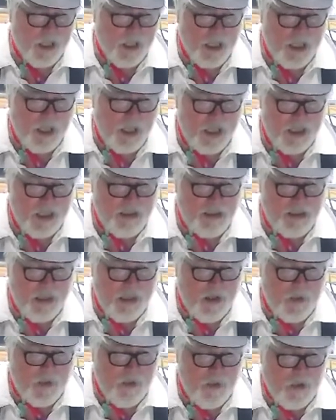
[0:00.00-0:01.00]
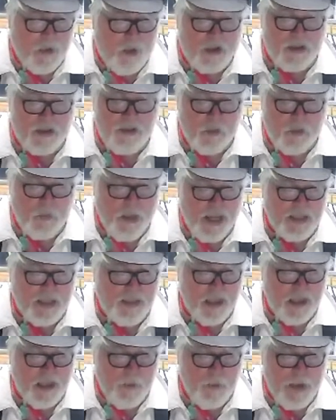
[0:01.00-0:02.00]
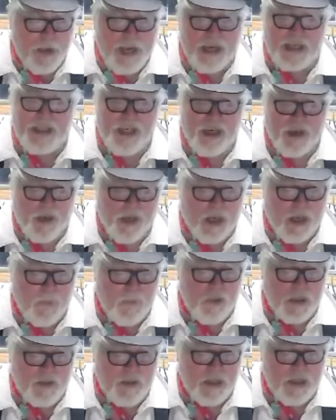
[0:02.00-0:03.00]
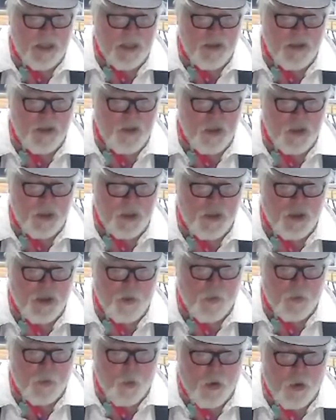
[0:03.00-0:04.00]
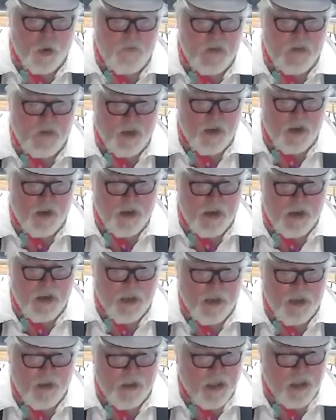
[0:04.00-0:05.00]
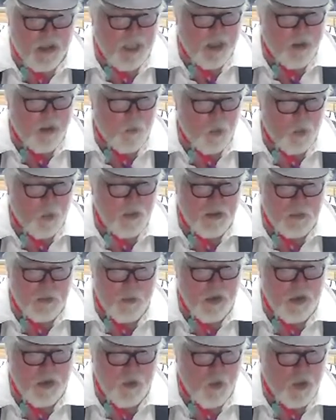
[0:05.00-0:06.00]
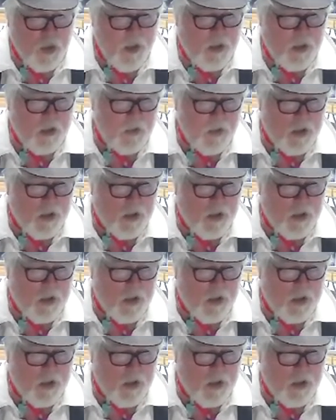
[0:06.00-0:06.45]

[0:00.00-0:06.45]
And it's also based on a bacterium. It's another germ warfare, and it works pretty well.